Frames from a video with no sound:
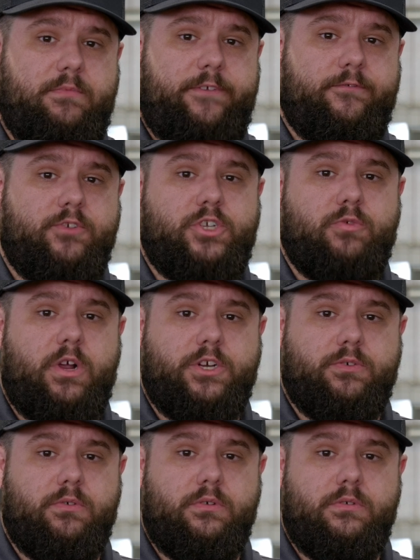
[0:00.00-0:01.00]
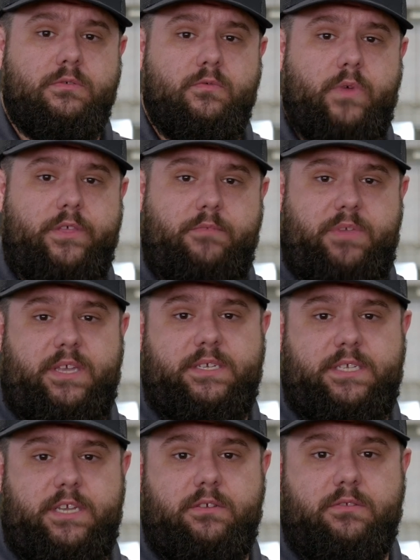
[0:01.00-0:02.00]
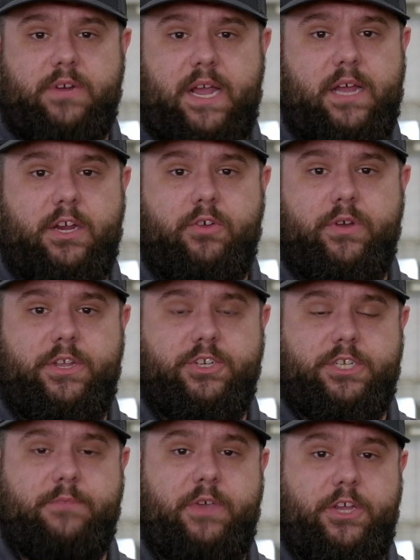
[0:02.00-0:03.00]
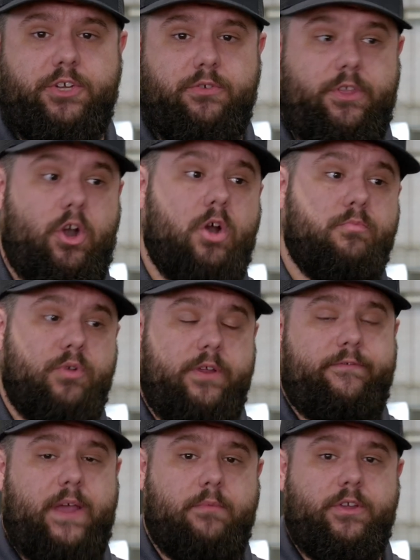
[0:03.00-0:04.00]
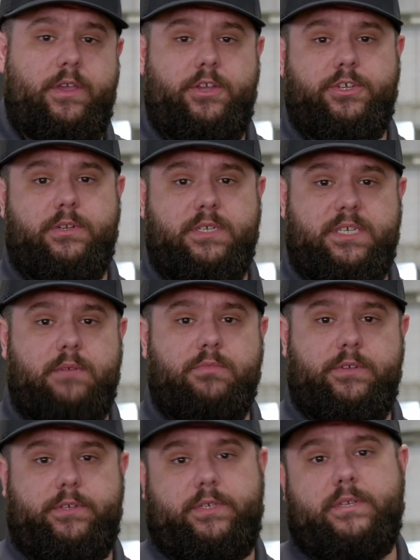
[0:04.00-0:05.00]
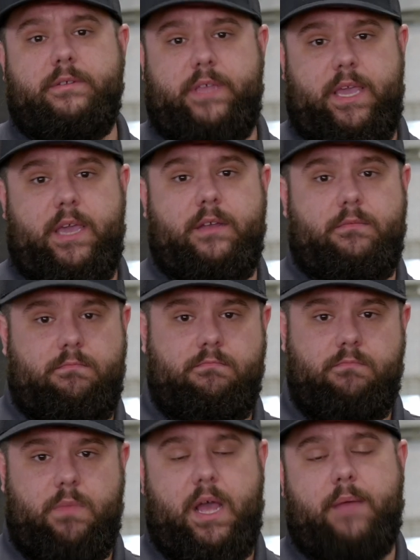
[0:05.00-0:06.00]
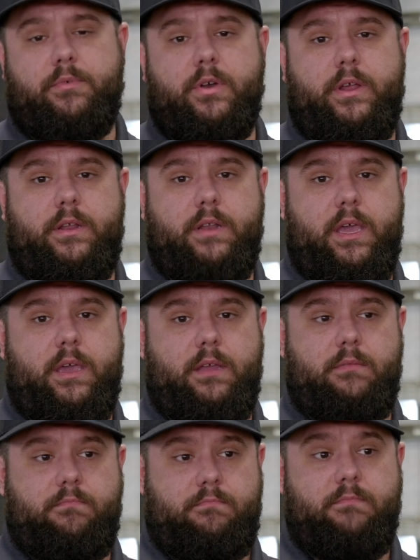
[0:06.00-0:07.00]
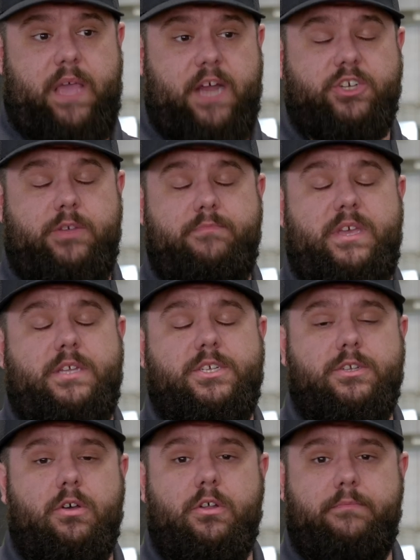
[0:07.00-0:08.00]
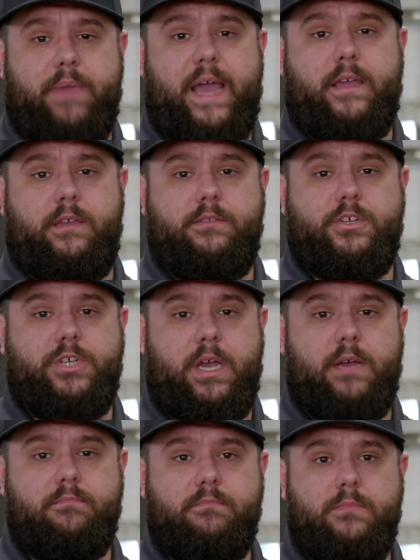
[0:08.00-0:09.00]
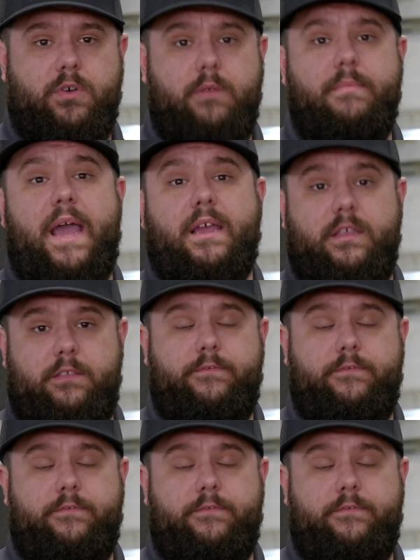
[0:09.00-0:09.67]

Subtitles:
to be for structural, whether it be steel or concrete, just to make sure that our prefabrication assemblies can operate and actually be installed back in the shop or back in the